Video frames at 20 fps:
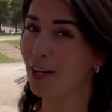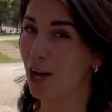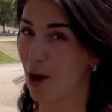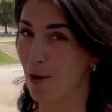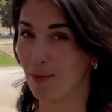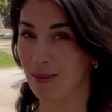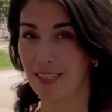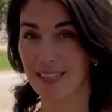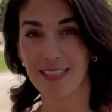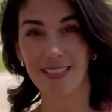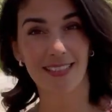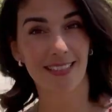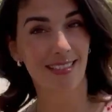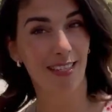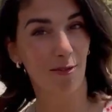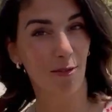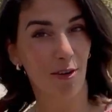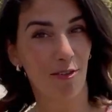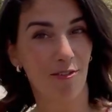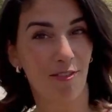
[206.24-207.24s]
obelisks
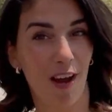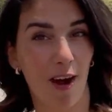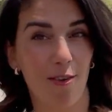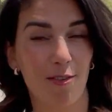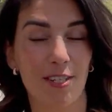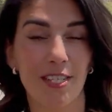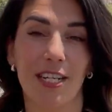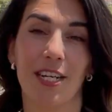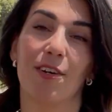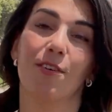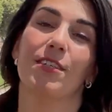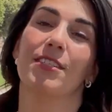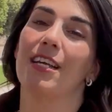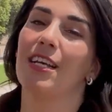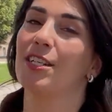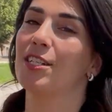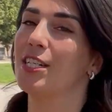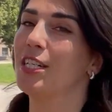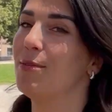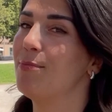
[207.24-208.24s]
that were found here was
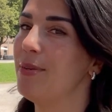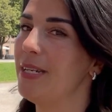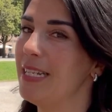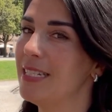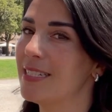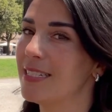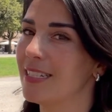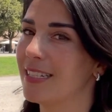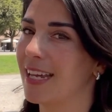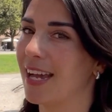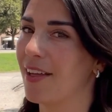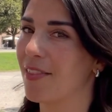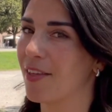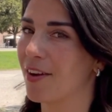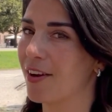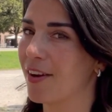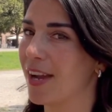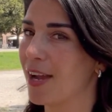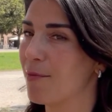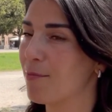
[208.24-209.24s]
actually pieced
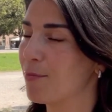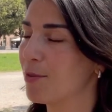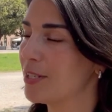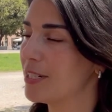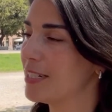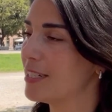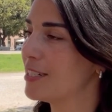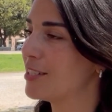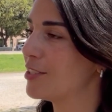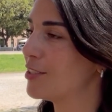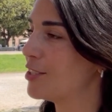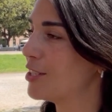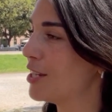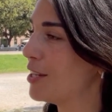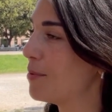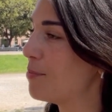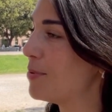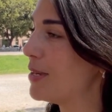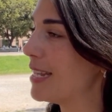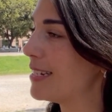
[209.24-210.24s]
together and put into
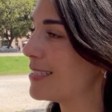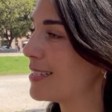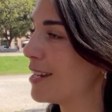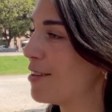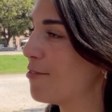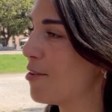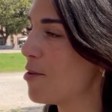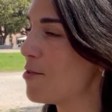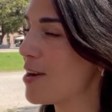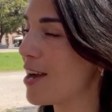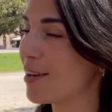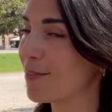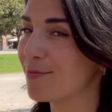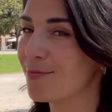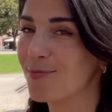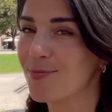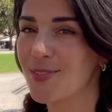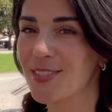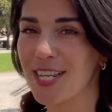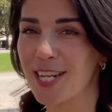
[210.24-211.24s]
the Piazza Navona,
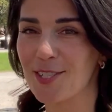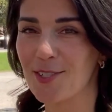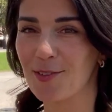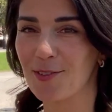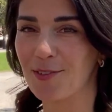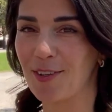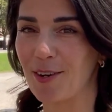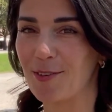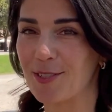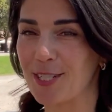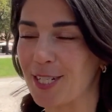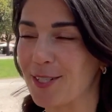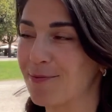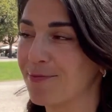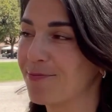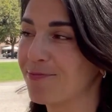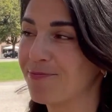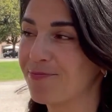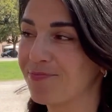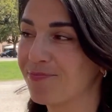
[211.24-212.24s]
central fountain.
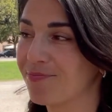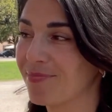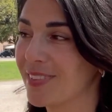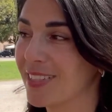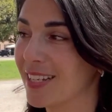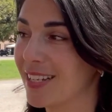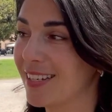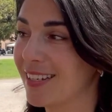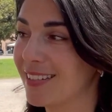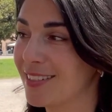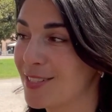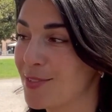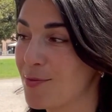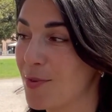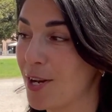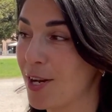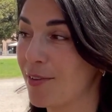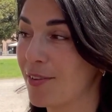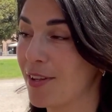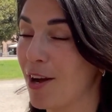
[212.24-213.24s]
It's
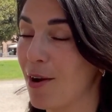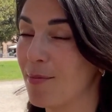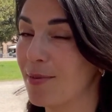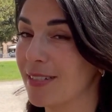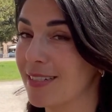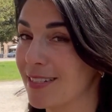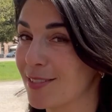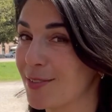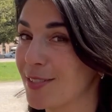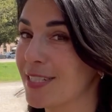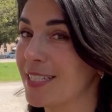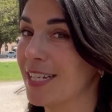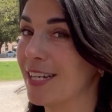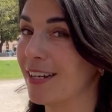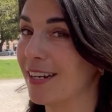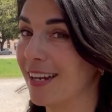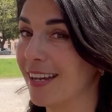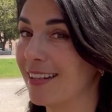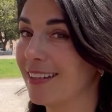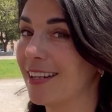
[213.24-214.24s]
one of the obelisks
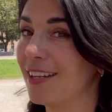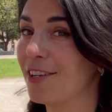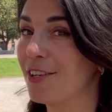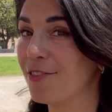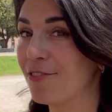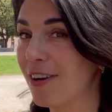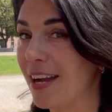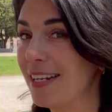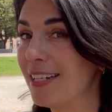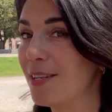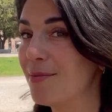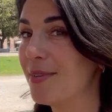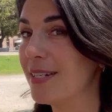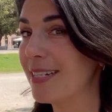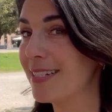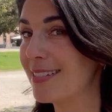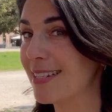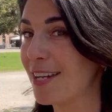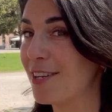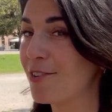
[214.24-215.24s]
here, and there you find them in
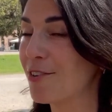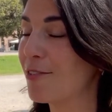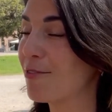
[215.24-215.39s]
the center of